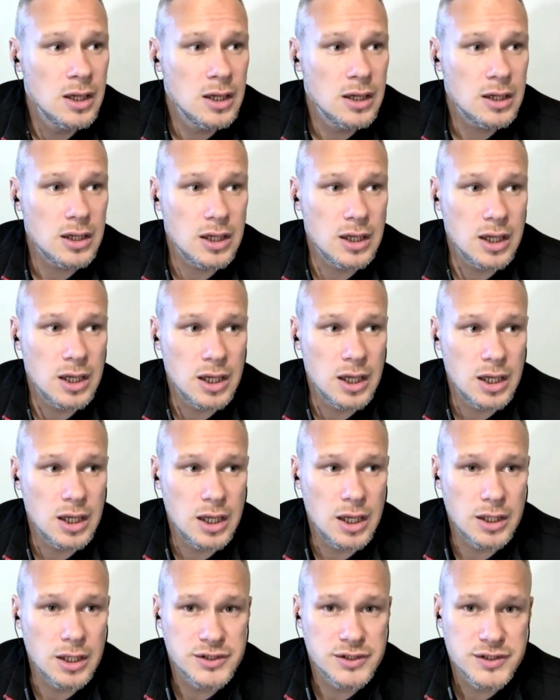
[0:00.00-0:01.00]

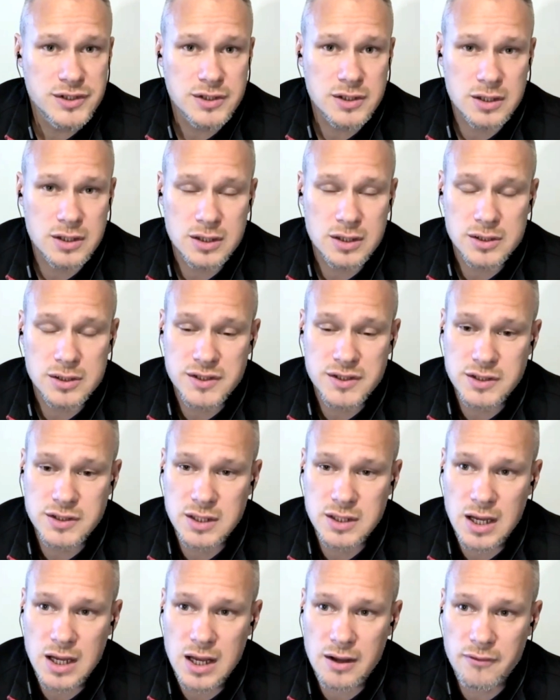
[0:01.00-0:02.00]
its
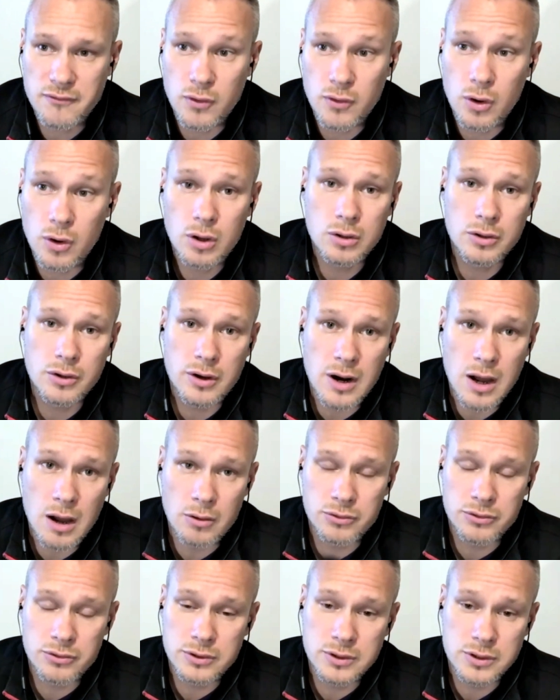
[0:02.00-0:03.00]
stuff all
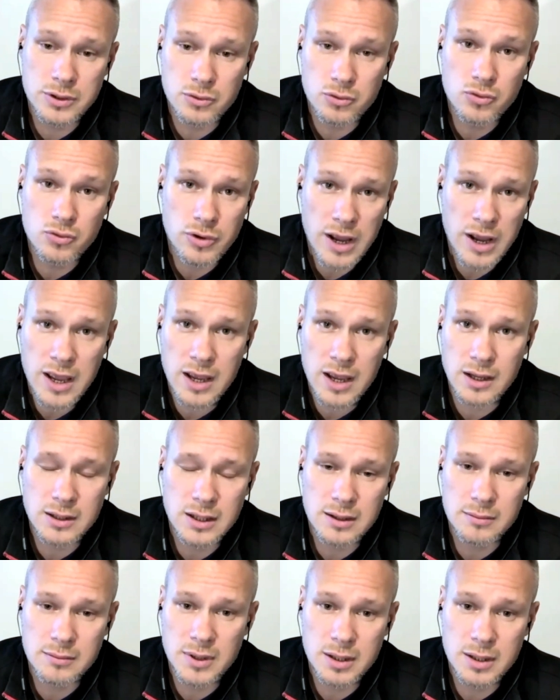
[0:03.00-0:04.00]
around Ukraine.
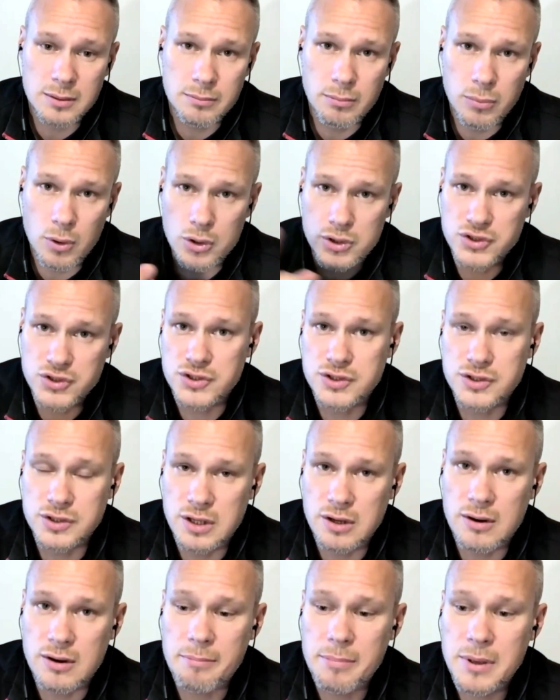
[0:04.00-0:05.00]
I mean, both
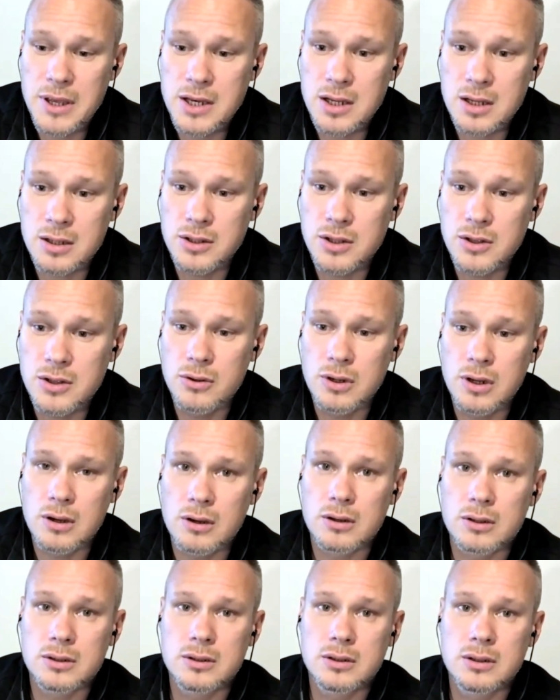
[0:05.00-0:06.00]
European
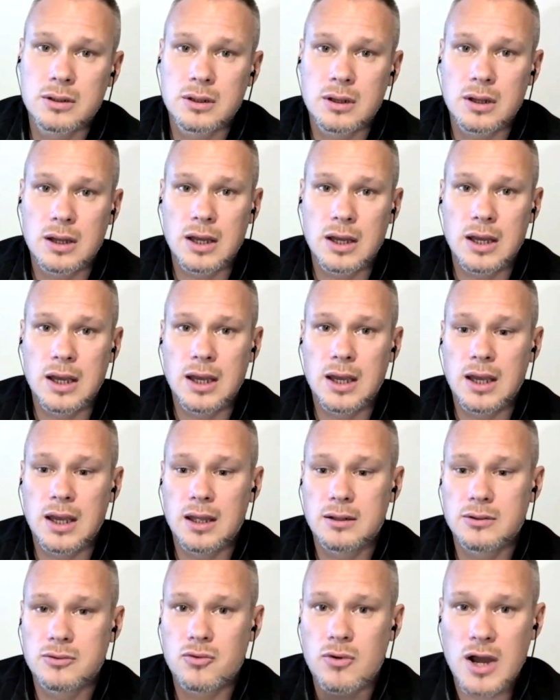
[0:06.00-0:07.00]
Union
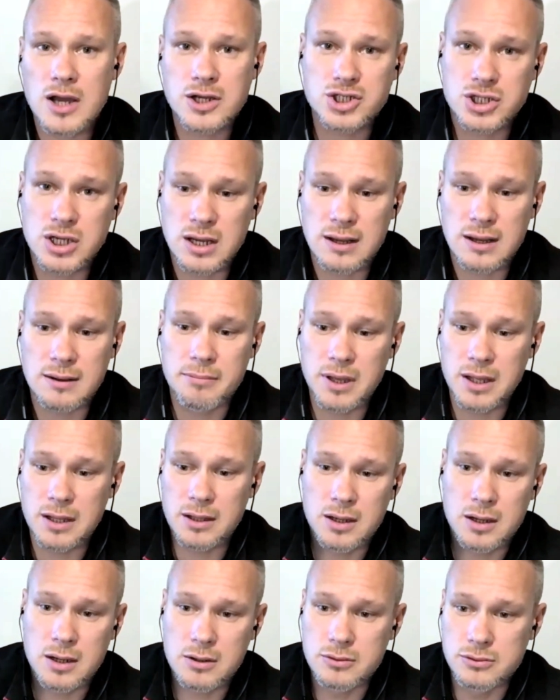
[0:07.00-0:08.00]
and Russia,
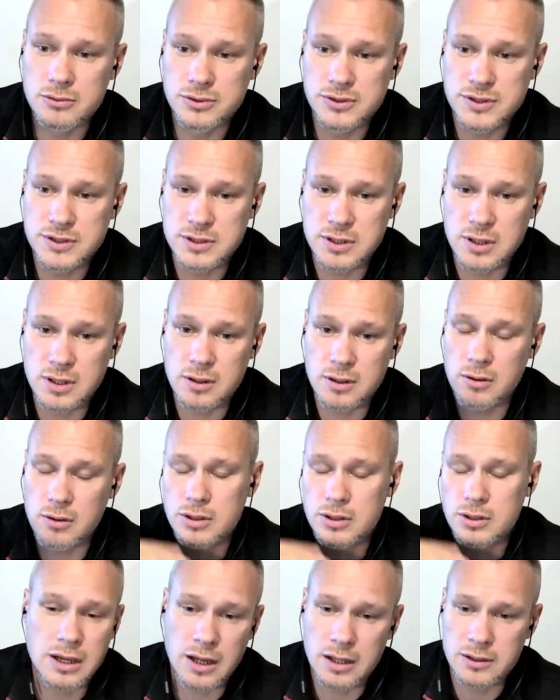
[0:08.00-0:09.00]
Belarus, all
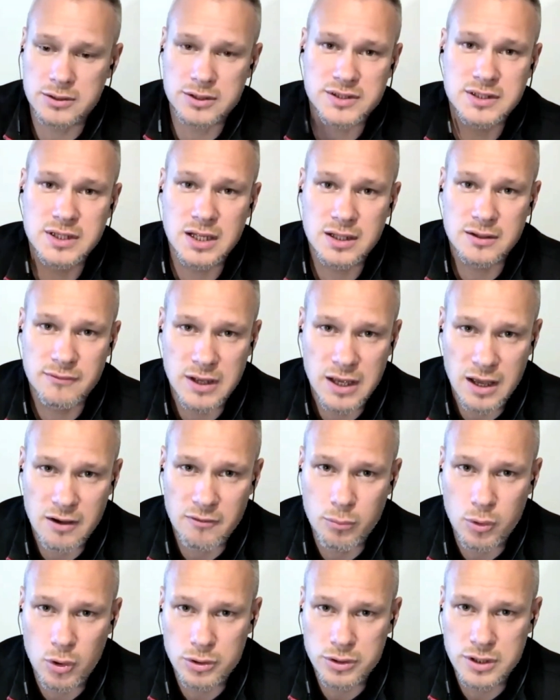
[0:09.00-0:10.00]
the countries that we
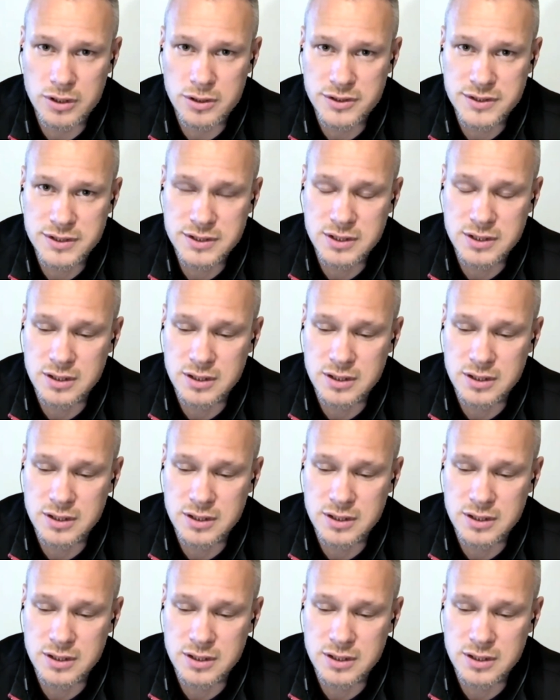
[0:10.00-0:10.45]
have borders